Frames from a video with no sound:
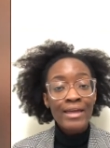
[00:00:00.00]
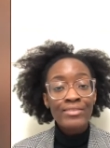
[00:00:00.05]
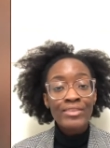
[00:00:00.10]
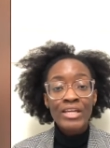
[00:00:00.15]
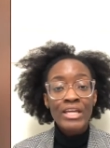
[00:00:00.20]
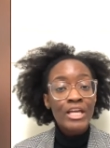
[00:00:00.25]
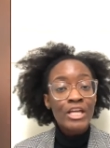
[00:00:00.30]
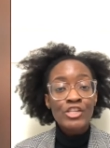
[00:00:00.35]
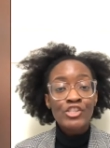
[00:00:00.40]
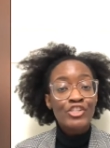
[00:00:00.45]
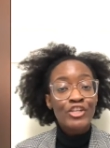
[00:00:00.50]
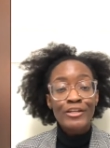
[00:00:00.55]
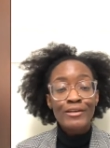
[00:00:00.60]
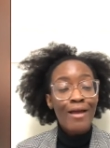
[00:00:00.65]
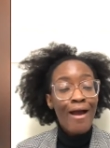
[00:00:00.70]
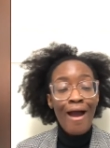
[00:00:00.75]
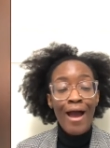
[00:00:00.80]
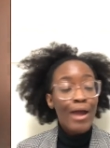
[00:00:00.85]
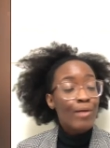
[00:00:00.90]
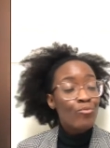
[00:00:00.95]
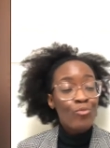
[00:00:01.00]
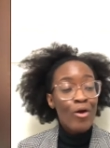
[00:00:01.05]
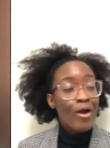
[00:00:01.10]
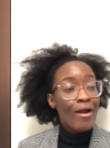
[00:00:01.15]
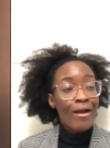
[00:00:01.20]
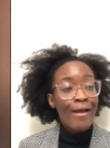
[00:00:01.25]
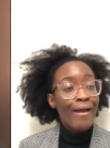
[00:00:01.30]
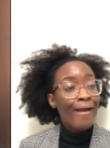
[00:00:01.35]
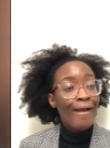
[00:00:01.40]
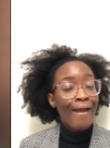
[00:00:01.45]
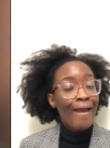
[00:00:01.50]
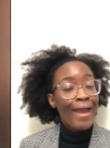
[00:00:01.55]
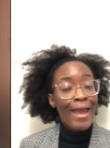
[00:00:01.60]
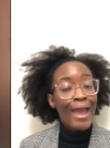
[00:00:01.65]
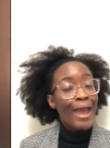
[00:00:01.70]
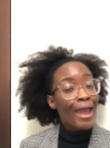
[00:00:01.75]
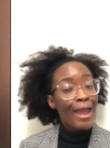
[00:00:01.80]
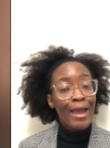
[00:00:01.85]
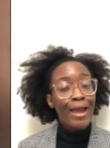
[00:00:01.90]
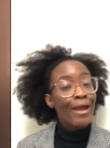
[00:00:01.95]
in the kitchen, I'm wearing
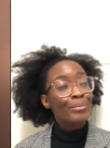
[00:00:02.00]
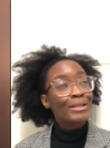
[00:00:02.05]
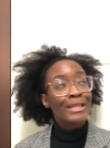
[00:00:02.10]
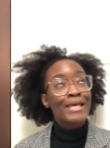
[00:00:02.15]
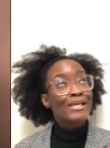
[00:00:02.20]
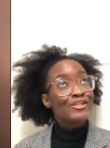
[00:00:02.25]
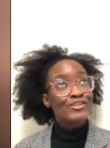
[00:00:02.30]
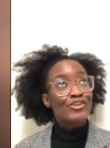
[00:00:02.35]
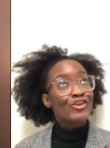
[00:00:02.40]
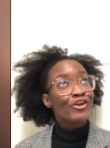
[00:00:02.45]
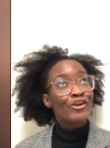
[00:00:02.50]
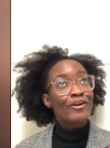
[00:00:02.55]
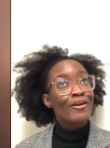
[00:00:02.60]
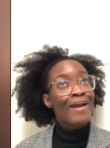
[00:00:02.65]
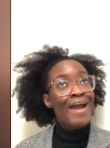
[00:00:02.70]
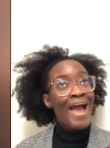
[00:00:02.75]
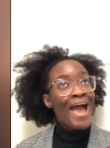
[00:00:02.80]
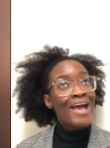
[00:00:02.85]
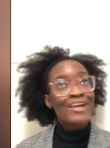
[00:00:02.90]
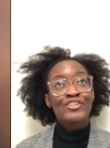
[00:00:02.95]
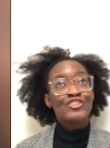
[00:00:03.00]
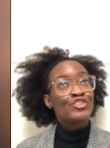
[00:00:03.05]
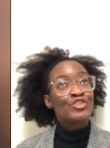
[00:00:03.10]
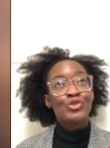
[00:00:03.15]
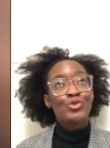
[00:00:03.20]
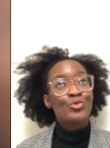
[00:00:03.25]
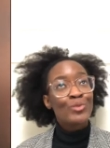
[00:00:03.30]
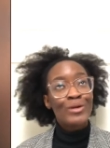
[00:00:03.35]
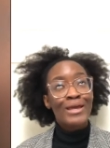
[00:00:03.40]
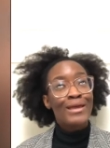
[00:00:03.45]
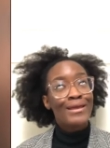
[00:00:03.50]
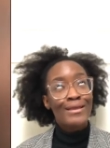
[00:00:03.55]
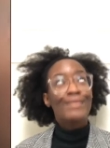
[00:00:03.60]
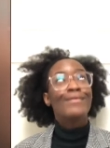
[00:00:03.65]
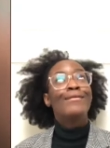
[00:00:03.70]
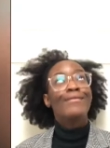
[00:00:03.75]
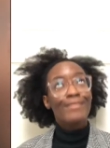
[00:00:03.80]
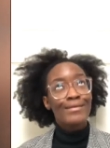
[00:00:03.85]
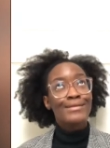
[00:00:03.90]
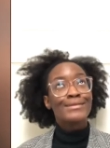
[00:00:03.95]
a blazer, as you
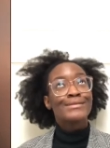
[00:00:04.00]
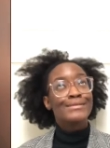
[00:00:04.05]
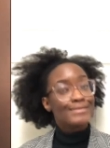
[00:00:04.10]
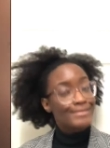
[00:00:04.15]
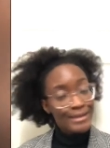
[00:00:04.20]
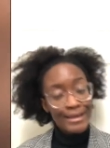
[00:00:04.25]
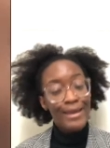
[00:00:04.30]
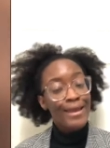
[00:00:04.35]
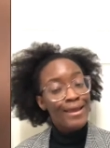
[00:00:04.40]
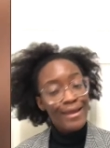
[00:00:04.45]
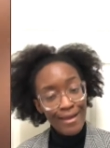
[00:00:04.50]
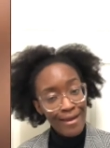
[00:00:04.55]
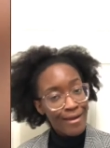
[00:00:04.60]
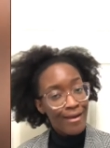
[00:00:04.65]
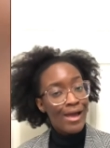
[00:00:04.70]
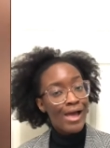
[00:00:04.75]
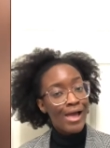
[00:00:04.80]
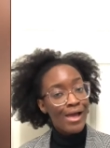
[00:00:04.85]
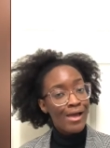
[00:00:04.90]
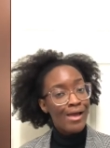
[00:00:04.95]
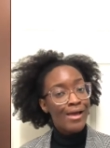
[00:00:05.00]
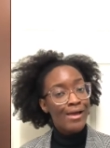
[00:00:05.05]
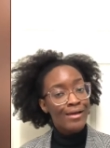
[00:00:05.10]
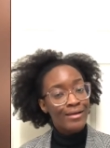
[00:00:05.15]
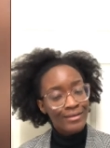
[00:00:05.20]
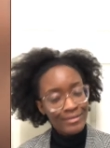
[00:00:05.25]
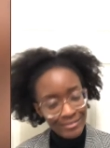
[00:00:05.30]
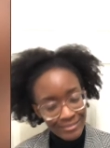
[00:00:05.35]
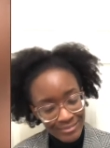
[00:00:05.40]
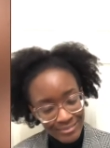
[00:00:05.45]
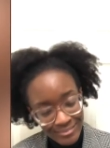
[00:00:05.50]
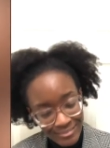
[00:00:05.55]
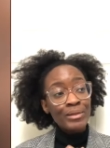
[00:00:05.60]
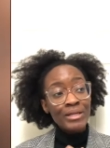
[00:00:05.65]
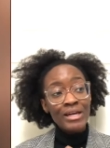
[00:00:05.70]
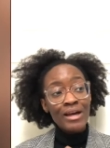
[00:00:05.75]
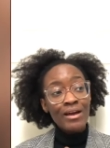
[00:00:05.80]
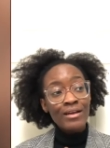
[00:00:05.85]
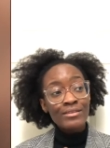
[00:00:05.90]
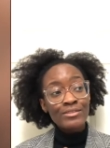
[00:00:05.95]
can see.
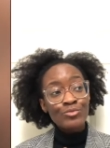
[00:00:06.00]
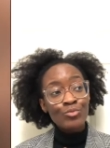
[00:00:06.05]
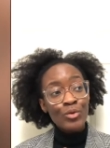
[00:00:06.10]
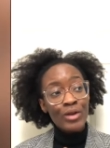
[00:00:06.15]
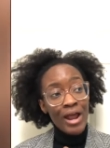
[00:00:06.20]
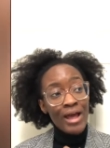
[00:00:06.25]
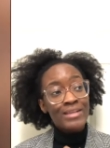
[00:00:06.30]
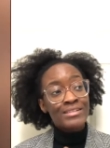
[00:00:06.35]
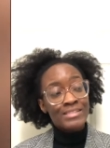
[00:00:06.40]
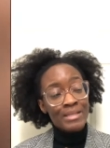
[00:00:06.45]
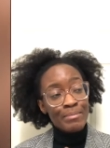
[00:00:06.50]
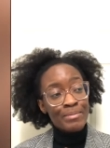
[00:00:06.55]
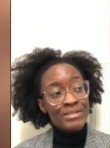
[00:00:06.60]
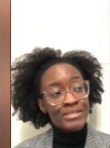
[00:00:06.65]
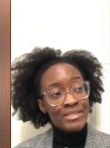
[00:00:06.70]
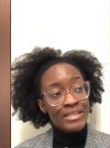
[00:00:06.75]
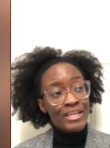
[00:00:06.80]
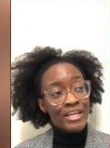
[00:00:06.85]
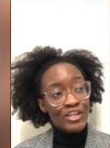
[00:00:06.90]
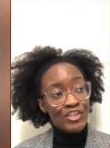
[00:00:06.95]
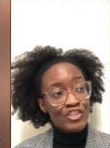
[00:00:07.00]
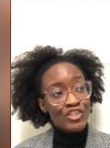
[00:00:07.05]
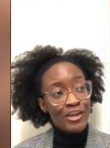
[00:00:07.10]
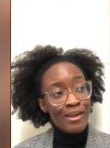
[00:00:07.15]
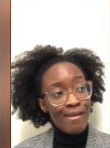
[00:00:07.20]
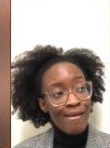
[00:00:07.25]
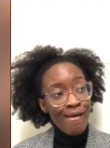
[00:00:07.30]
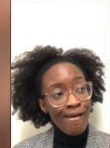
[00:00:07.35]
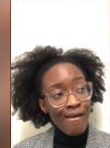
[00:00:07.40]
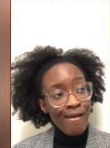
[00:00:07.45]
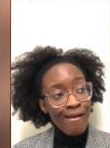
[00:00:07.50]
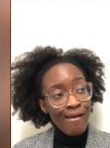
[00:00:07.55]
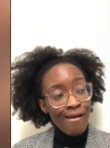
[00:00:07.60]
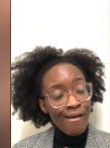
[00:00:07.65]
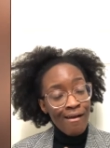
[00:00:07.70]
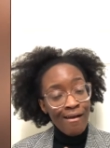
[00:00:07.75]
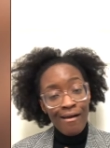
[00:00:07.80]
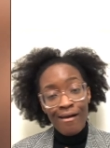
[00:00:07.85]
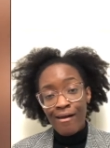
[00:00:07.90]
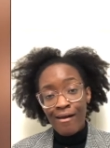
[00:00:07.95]
Because when I step into the kitchen,
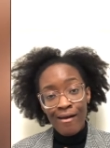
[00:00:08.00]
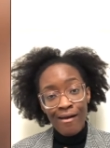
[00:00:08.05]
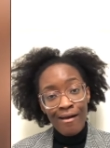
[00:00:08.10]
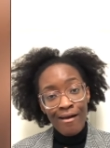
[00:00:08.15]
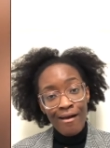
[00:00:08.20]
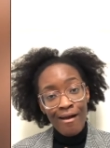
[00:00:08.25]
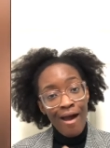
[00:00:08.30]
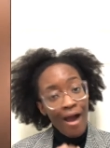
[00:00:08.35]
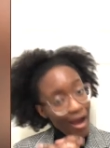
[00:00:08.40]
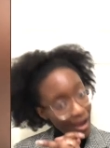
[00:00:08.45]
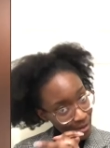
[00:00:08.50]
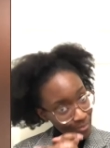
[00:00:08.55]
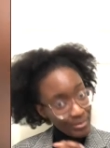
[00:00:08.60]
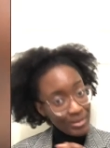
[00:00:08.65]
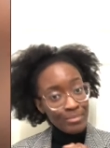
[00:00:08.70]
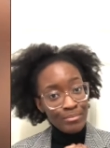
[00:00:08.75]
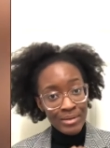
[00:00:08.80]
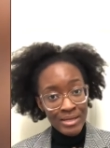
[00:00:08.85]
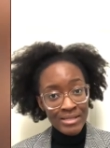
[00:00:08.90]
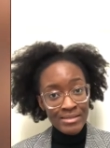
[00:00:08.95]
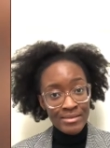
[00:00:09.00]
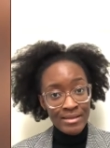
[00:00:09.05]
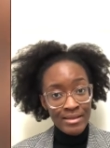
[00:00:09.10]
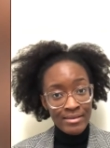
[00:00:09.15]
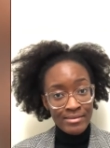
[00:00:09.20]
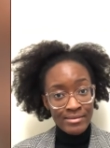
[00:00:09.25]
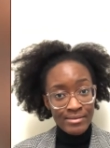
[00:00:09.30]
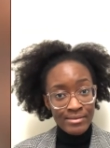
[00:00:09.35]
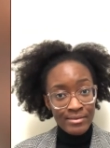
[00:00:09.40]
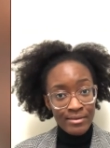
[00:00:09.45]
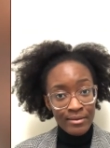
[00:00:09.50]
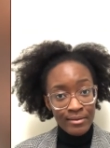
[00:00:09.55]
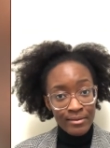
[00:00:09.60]
I mean business.